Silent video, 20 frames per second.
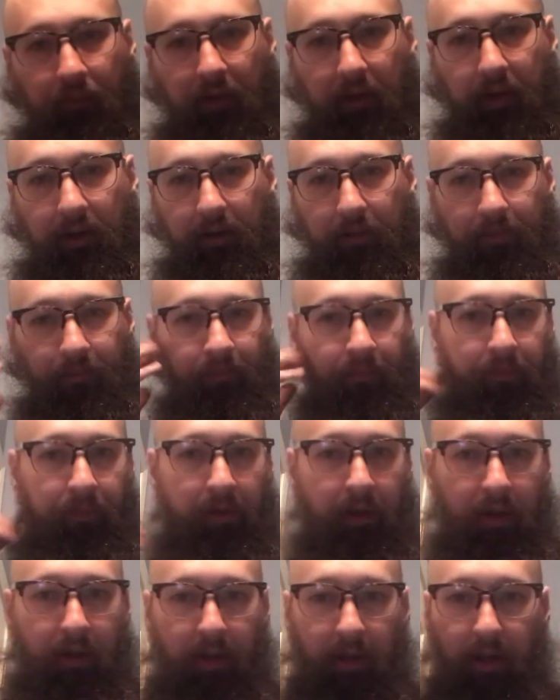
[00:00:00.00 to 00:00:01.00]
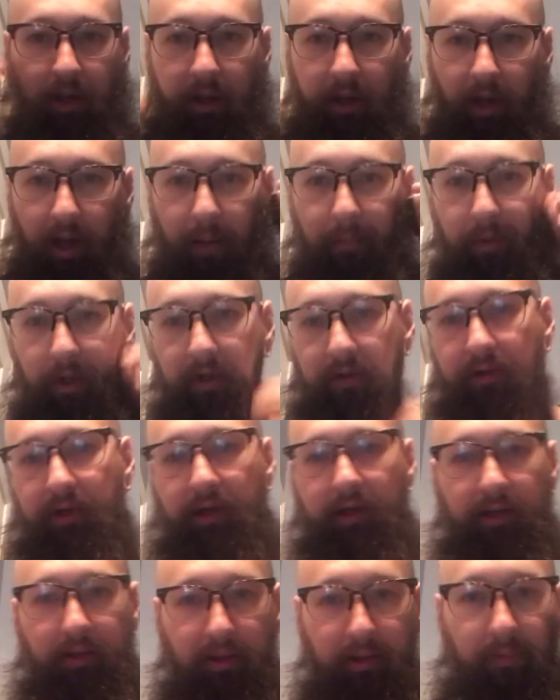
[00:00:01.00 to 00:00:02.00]
And I'm going to
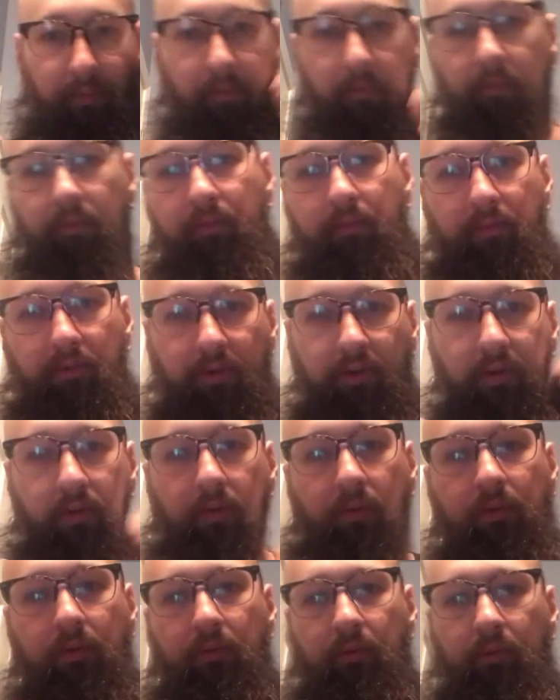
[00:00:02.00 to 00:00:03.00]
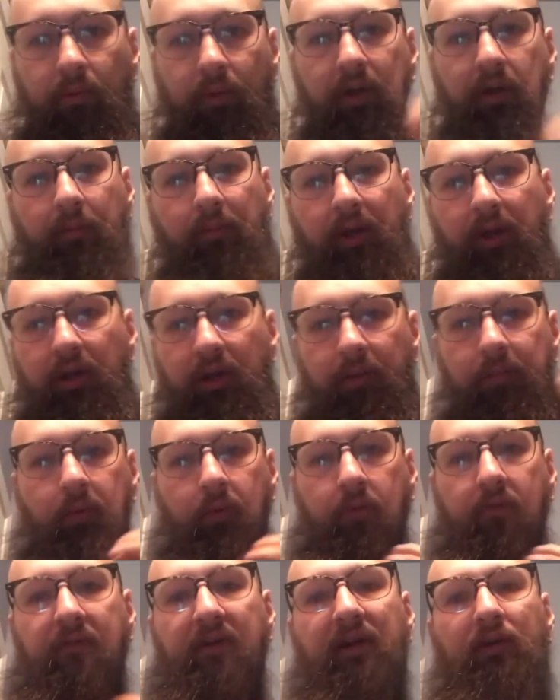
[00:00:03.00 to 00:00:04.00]
try to get mine to
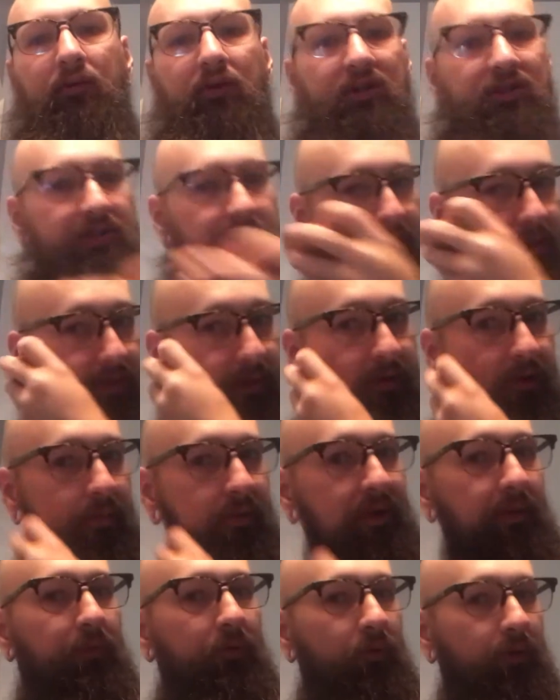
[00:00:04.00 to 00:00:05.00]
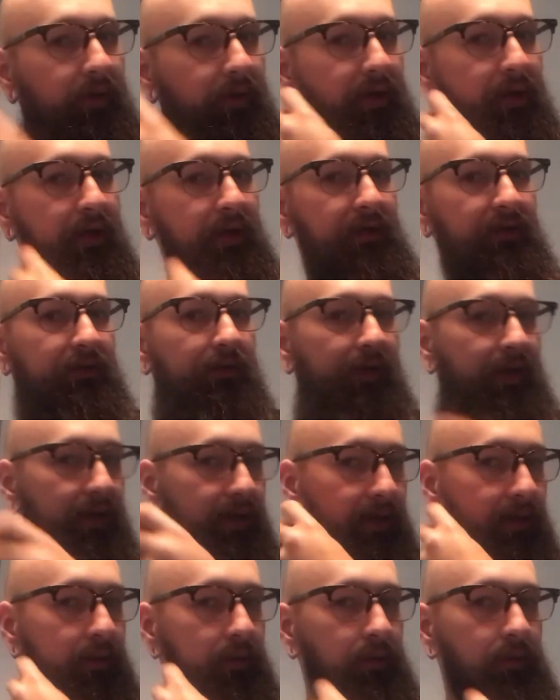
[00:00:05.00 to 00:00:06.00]
poof out just a little bit more than it is right
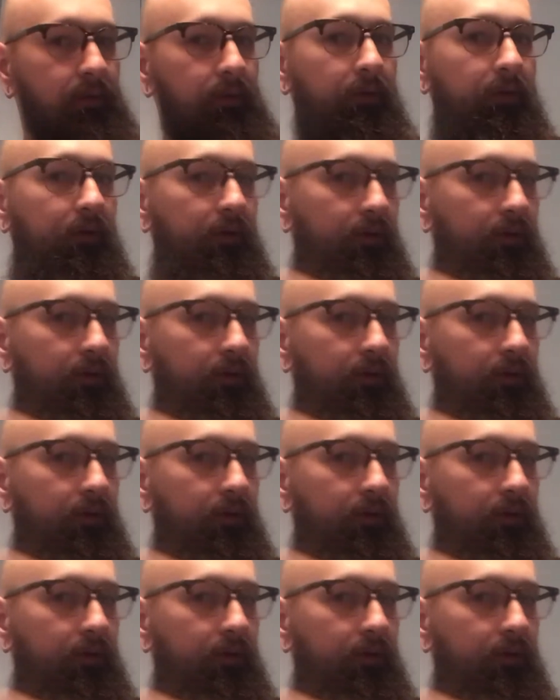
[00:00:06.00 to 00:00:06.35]
now.